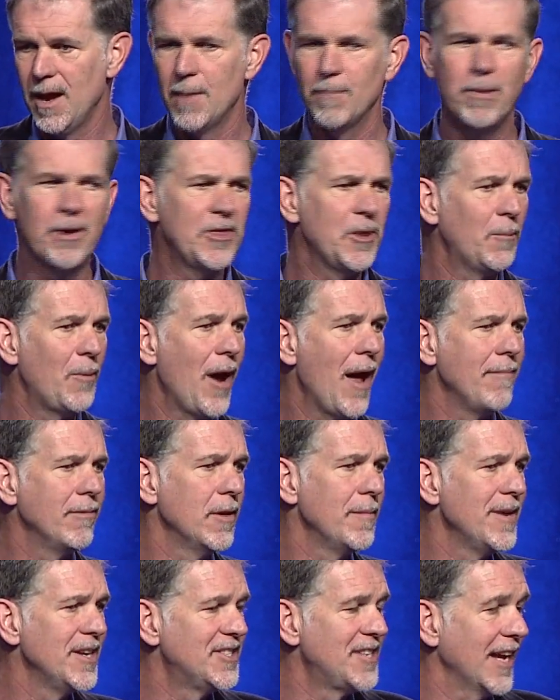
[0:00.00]
But the
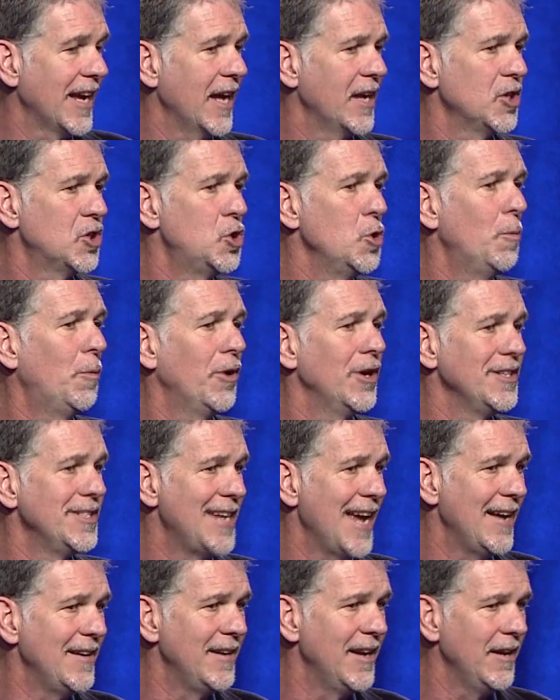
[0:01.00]
problem is they get a
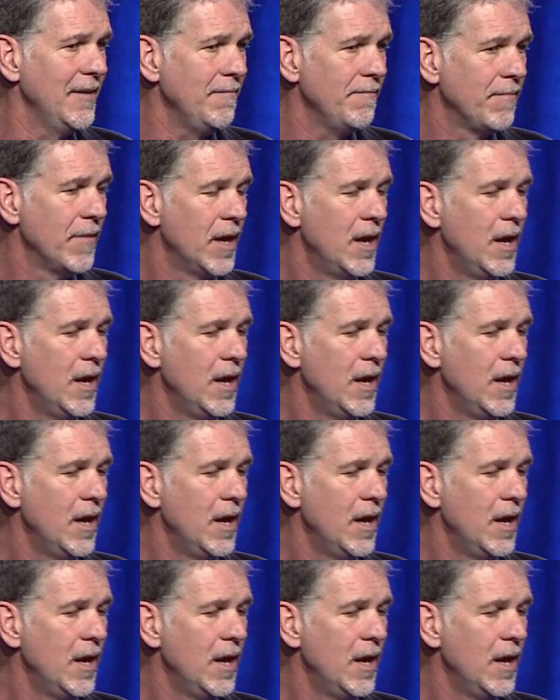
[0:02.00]
superintendent